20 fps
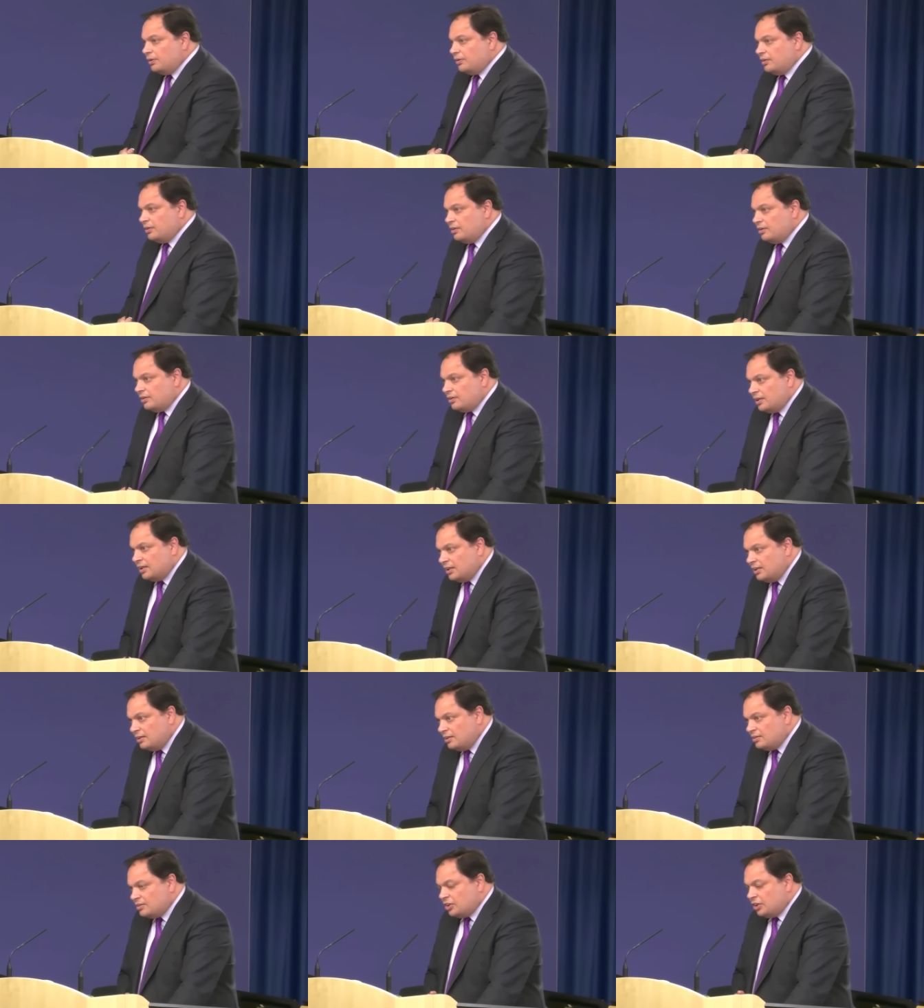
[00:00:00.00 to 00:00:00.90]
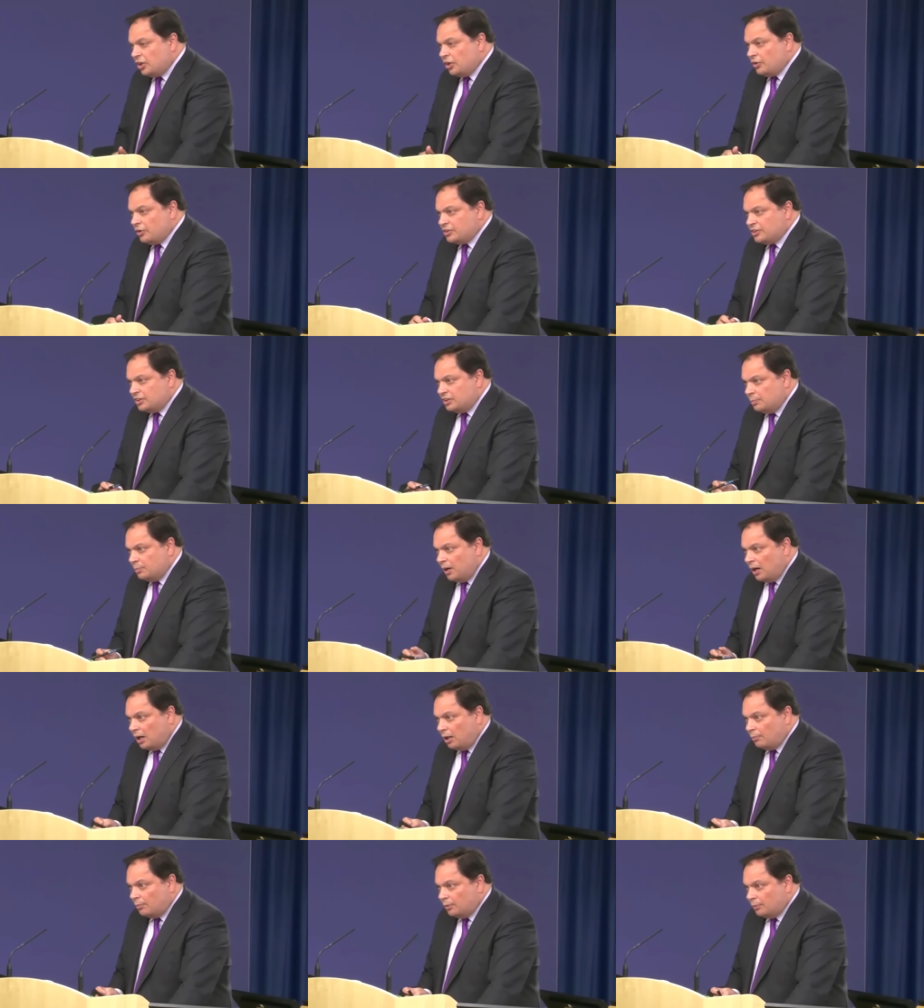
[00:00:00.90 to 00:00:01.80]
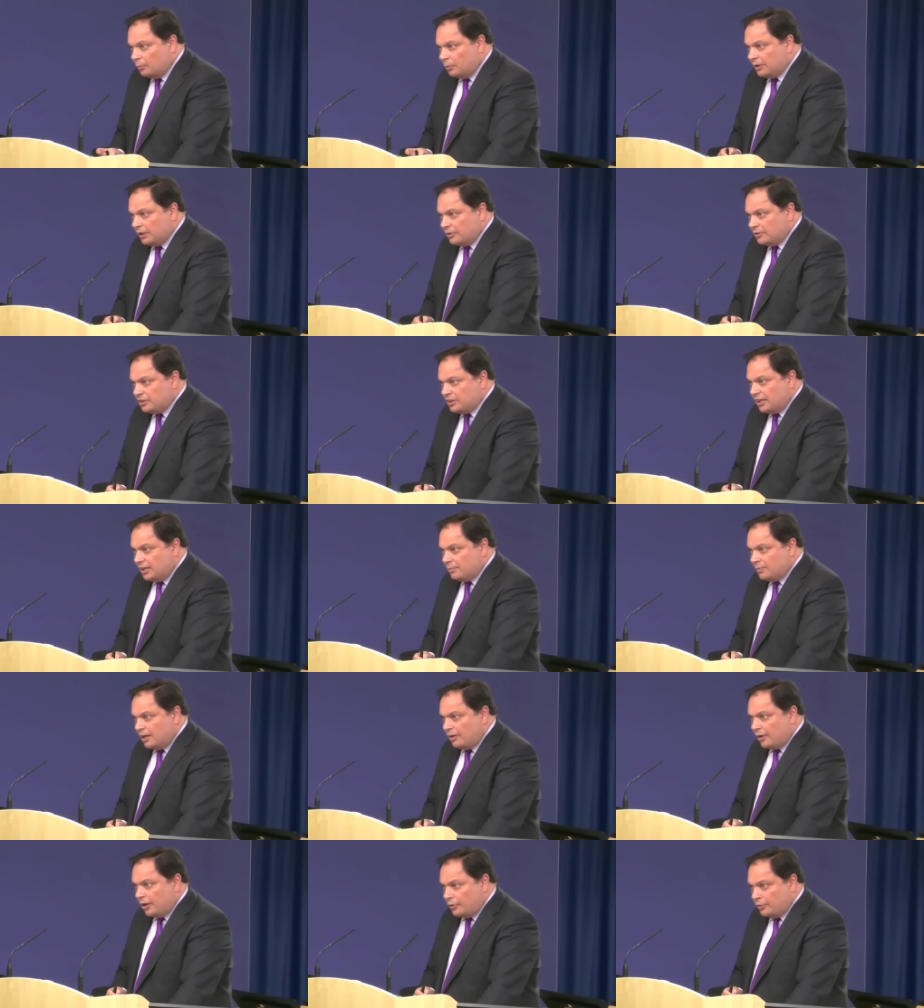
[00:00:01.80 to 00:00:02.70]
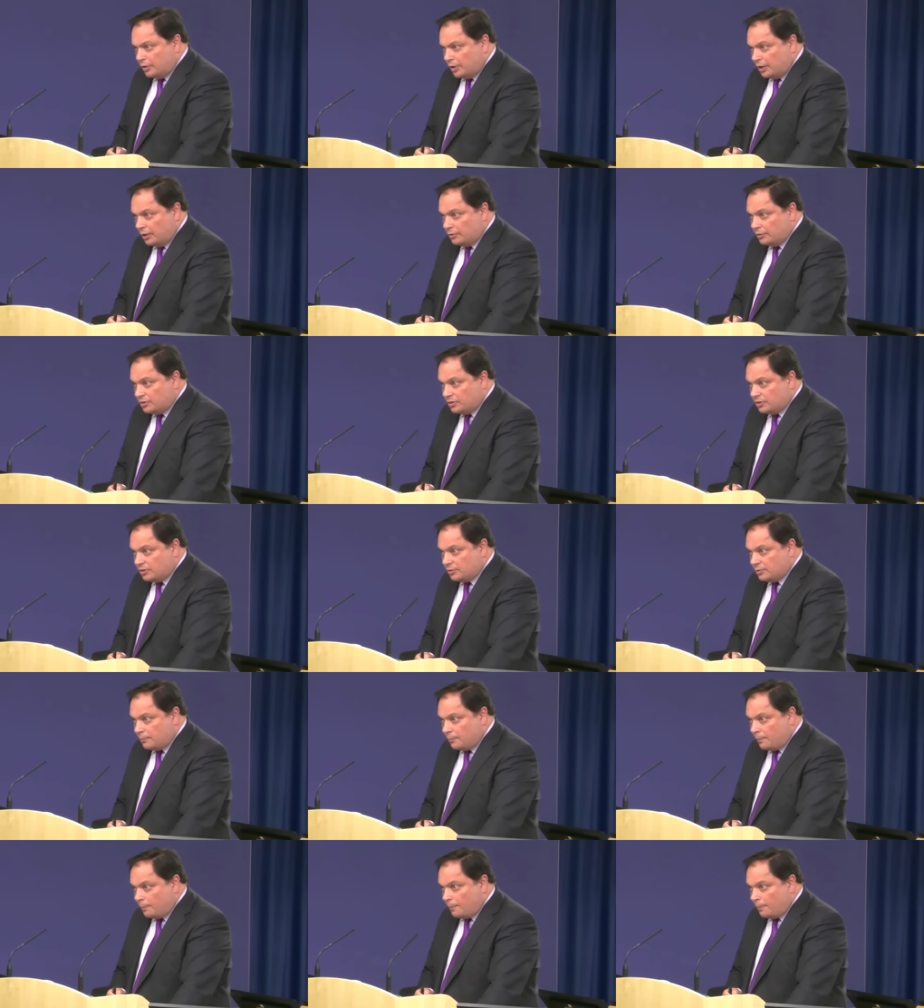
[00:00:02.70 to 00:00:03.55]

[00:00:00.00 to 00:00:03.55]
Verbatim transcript: but the, the security department were going to keep their own notes.